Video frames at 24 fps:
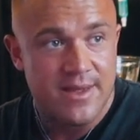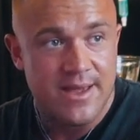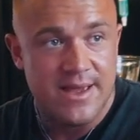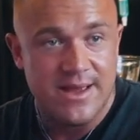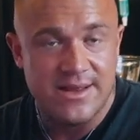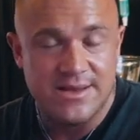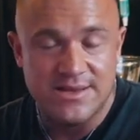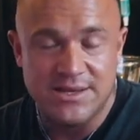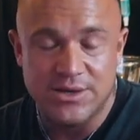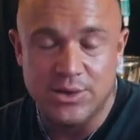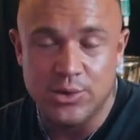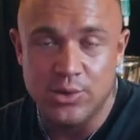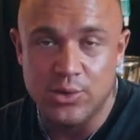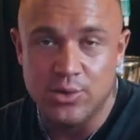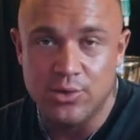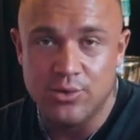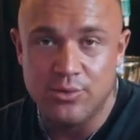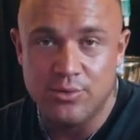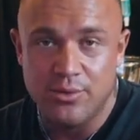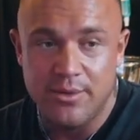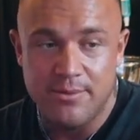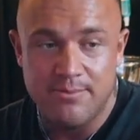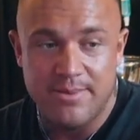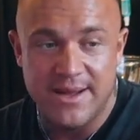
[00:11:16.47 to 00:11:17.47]
until
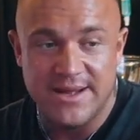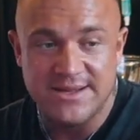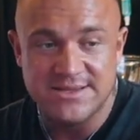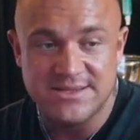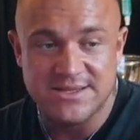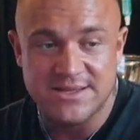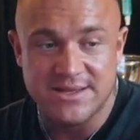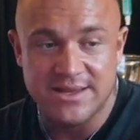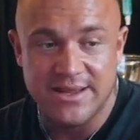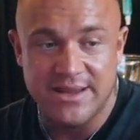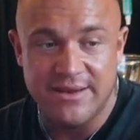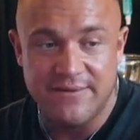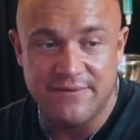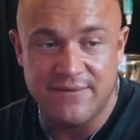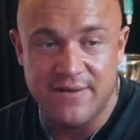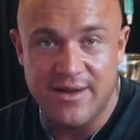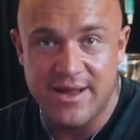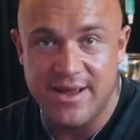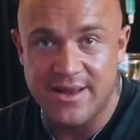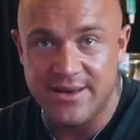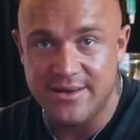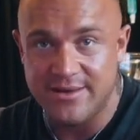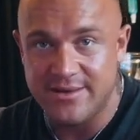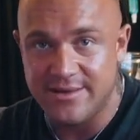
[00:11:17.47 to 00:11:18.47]
we basically
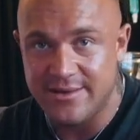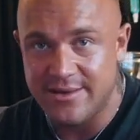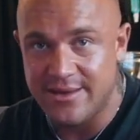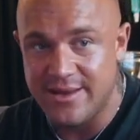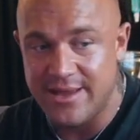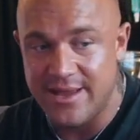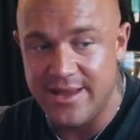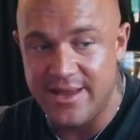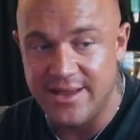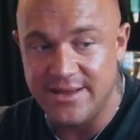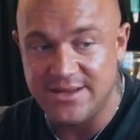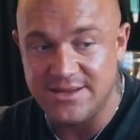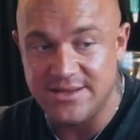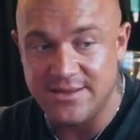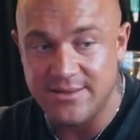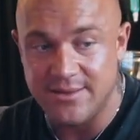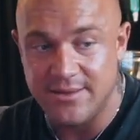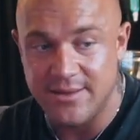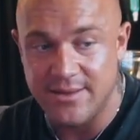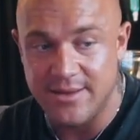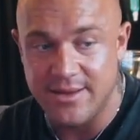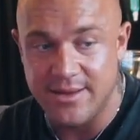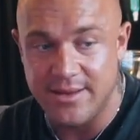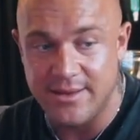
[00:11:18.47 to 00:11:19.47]
find a
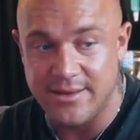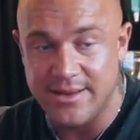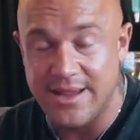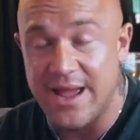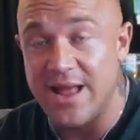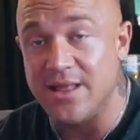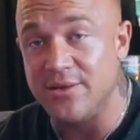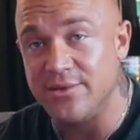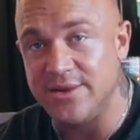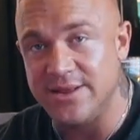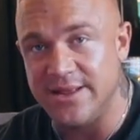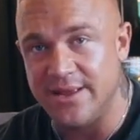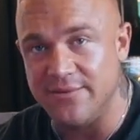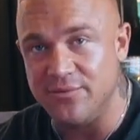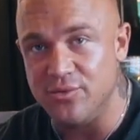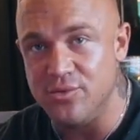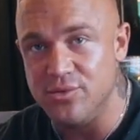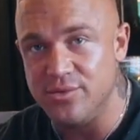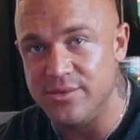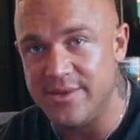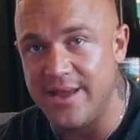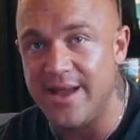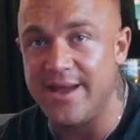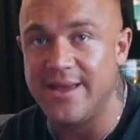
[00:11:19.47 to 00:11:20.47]
calorie
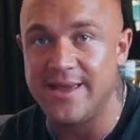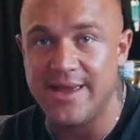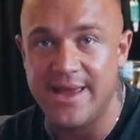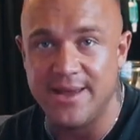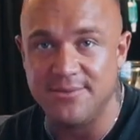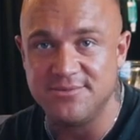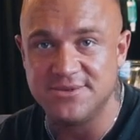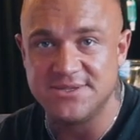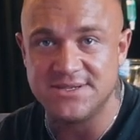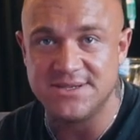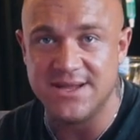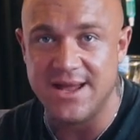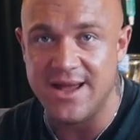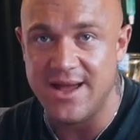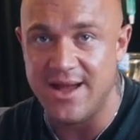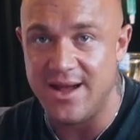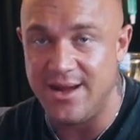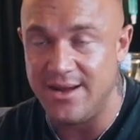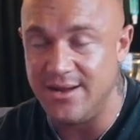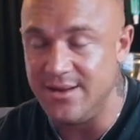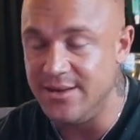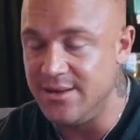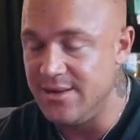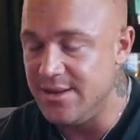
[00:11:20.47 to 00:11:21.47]
level that keeps
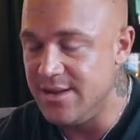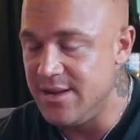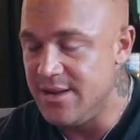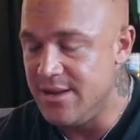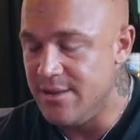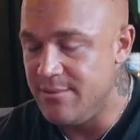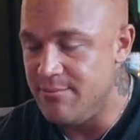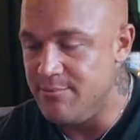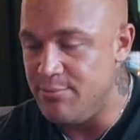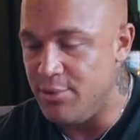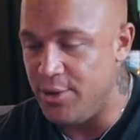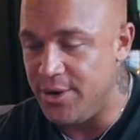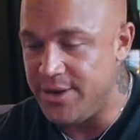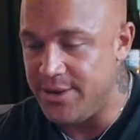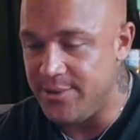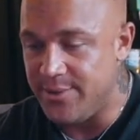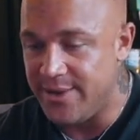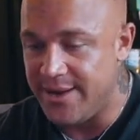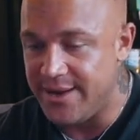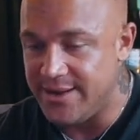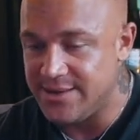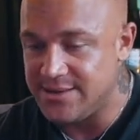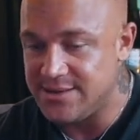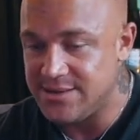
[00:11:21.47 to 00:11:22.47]
our body
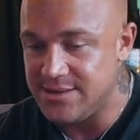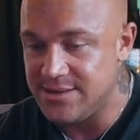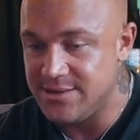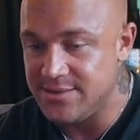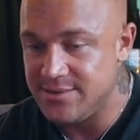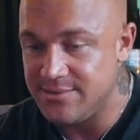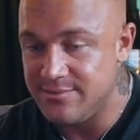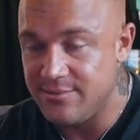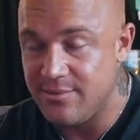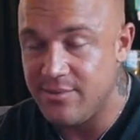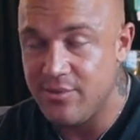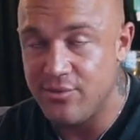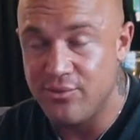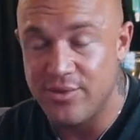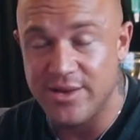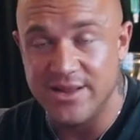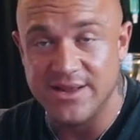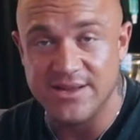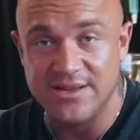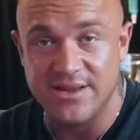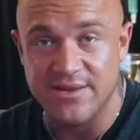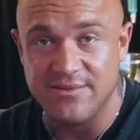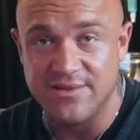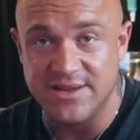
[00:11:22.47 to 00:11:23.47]
weight
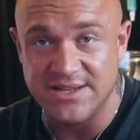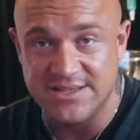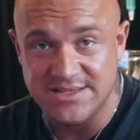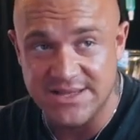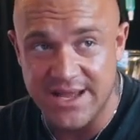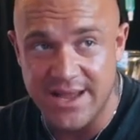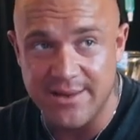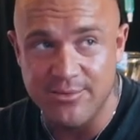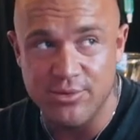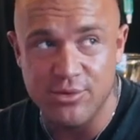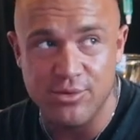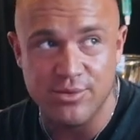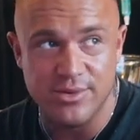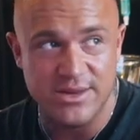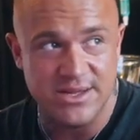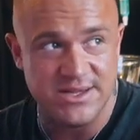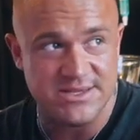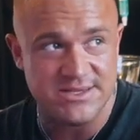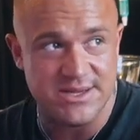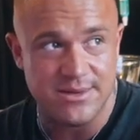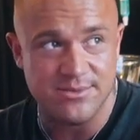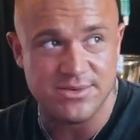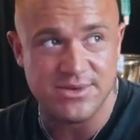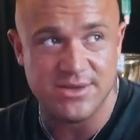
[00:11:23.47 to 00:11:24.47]
relatively stable, with the
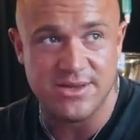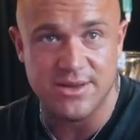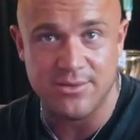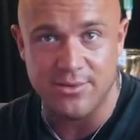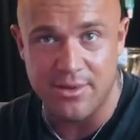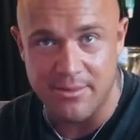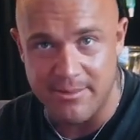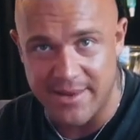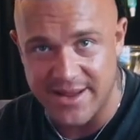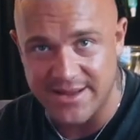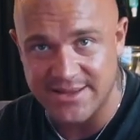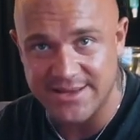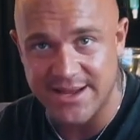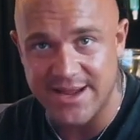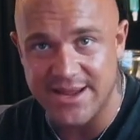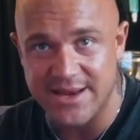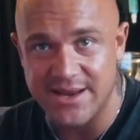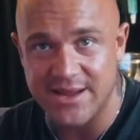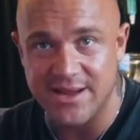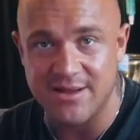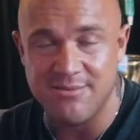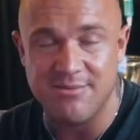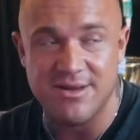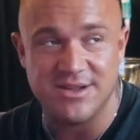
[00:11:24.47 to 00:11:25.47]
assumption that we're
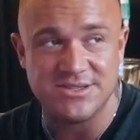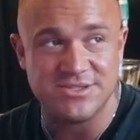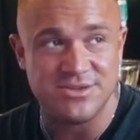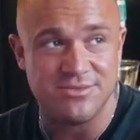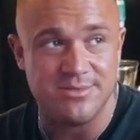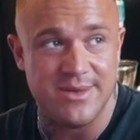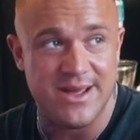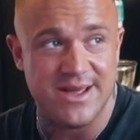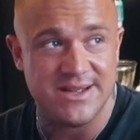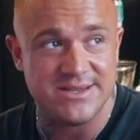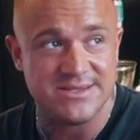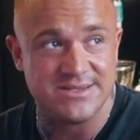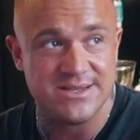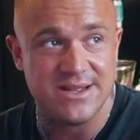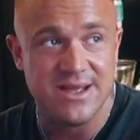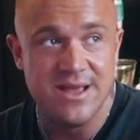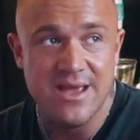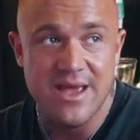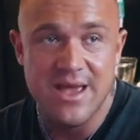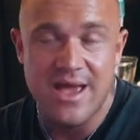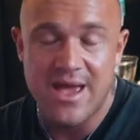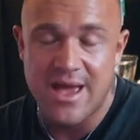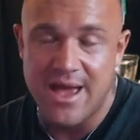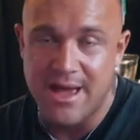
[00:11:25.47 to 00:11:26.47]
maintaining our muscle mass
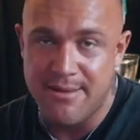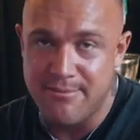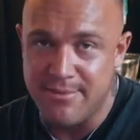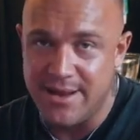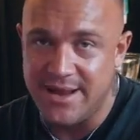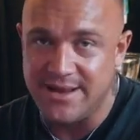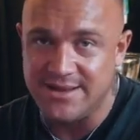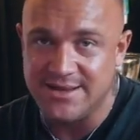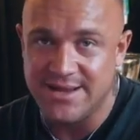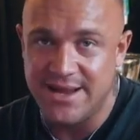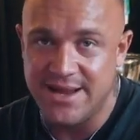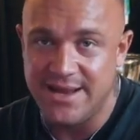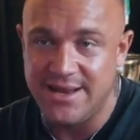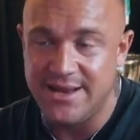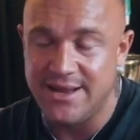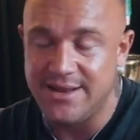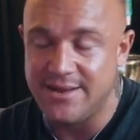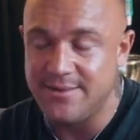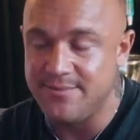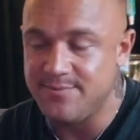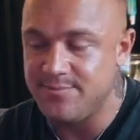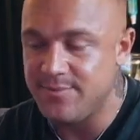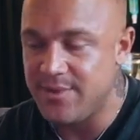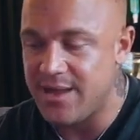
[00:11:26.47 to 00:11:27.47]
and
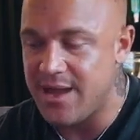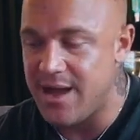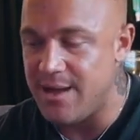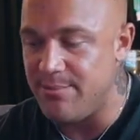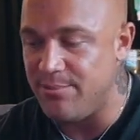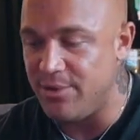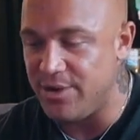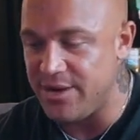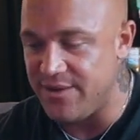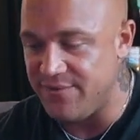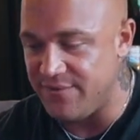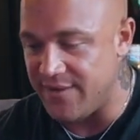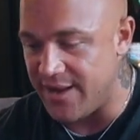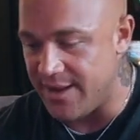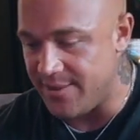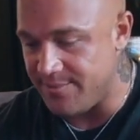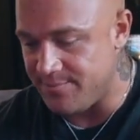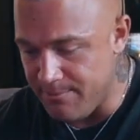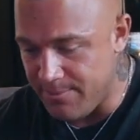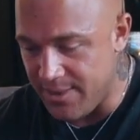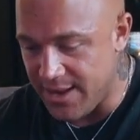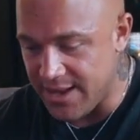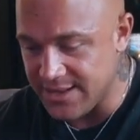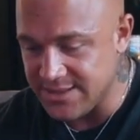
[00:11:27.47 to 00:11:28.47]
maintaining our body fat.
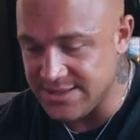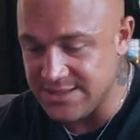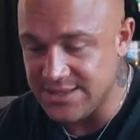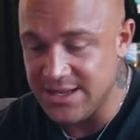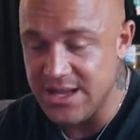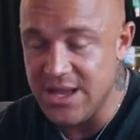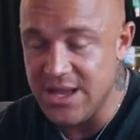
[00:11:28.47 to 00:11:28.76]
But